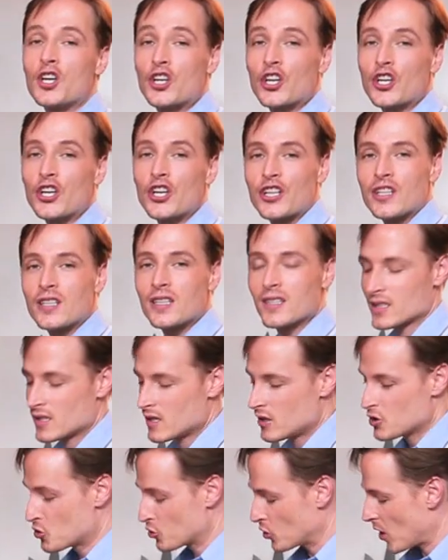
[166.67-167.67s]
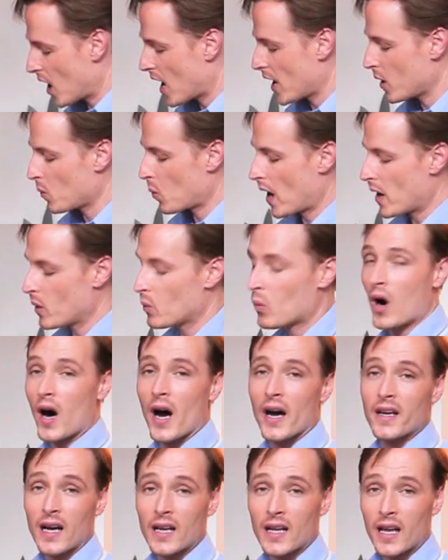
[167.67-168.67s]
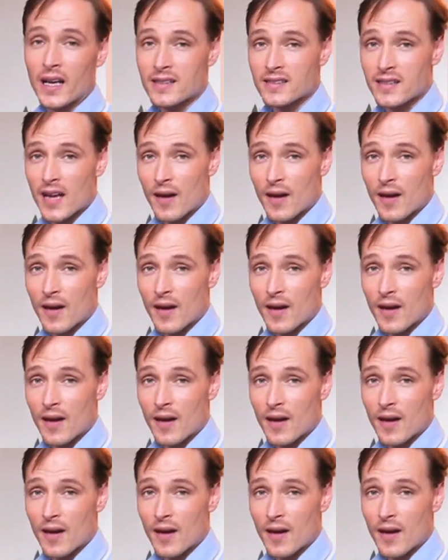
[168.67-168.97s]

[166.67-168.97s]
Good, dry white wine. I like